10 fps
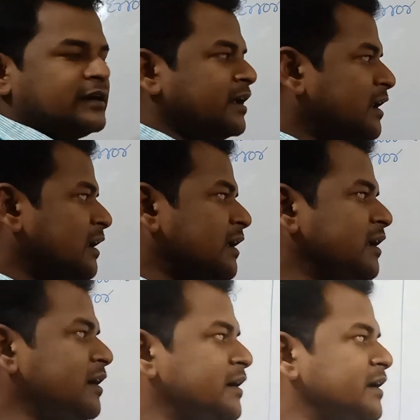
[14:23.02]
del
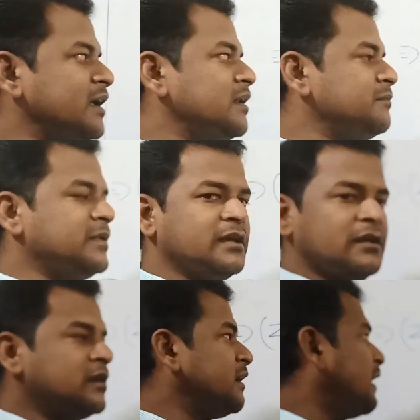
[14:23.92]
a, del b
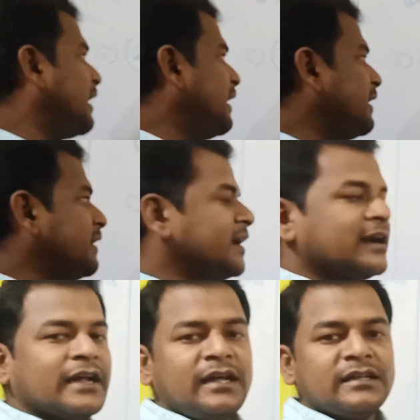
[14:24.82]
and
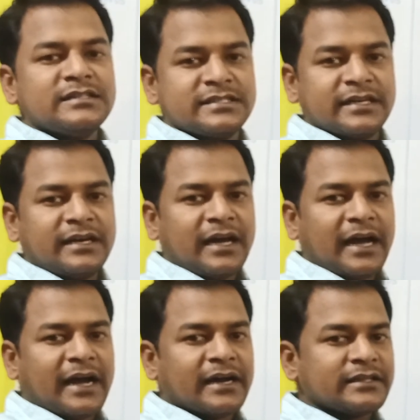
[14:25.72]
delta z
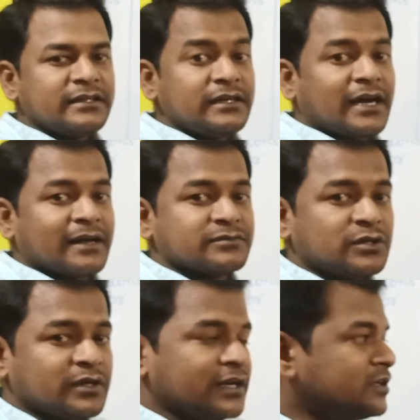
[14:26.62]
are the
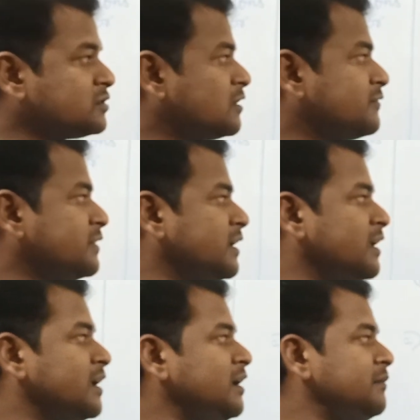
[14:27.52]
absolute errors of
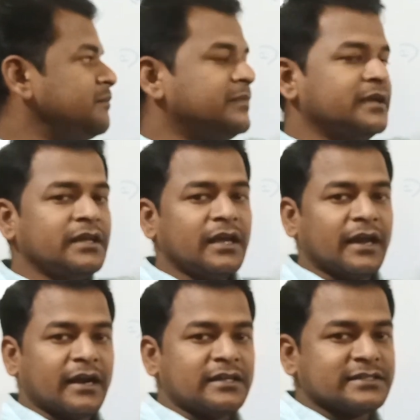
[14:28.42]
a, b
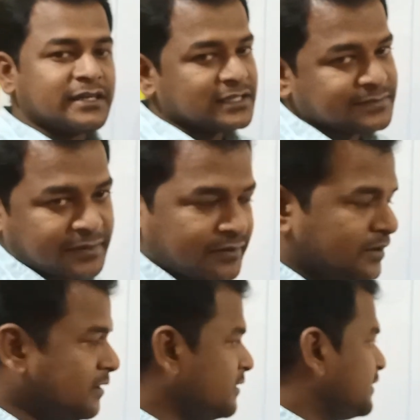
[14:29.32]
and z respectively.